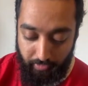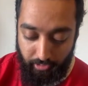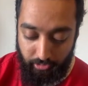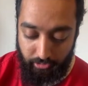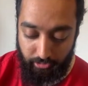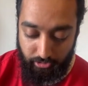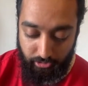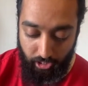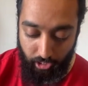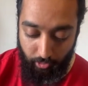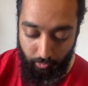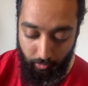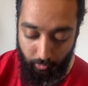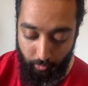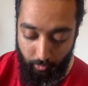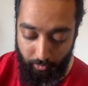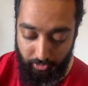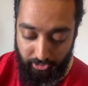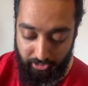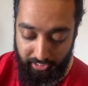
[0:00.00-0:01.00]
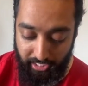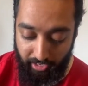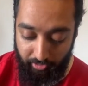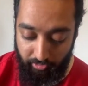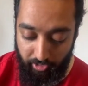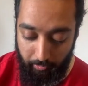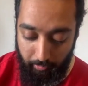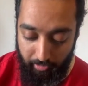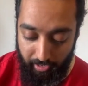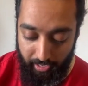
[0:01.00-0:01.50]
So we'll just hit
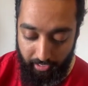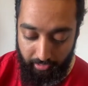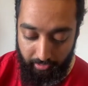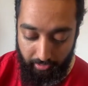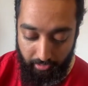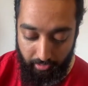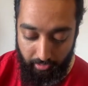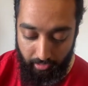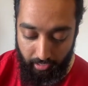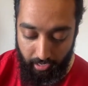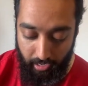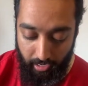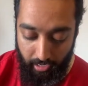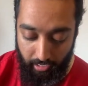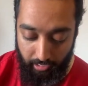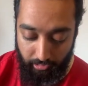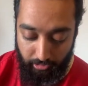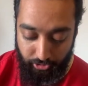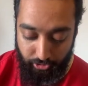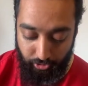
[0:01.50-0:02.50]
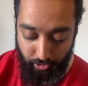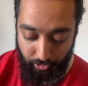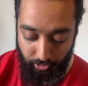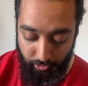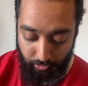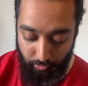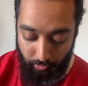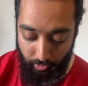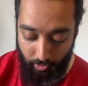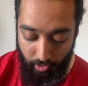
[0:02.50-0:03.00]
replay and I'll show
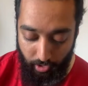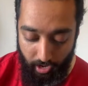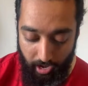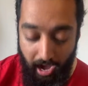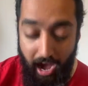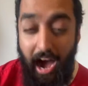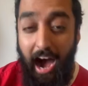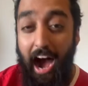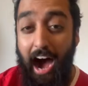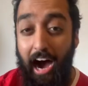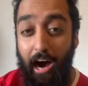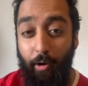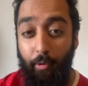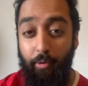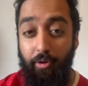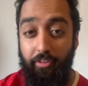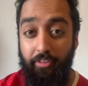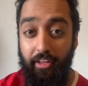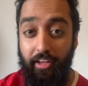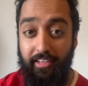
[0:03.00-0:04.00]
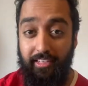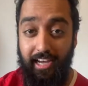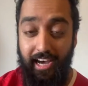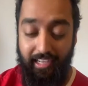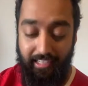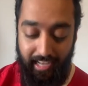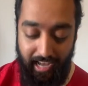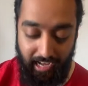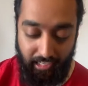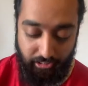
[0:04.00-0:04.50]
you how the
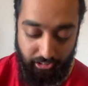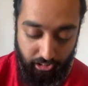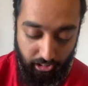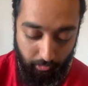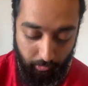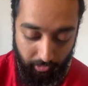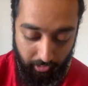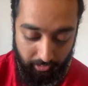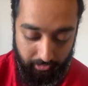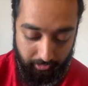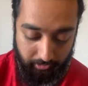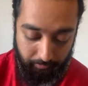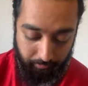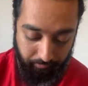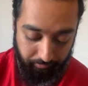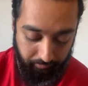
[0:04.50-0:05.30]
attack actually works.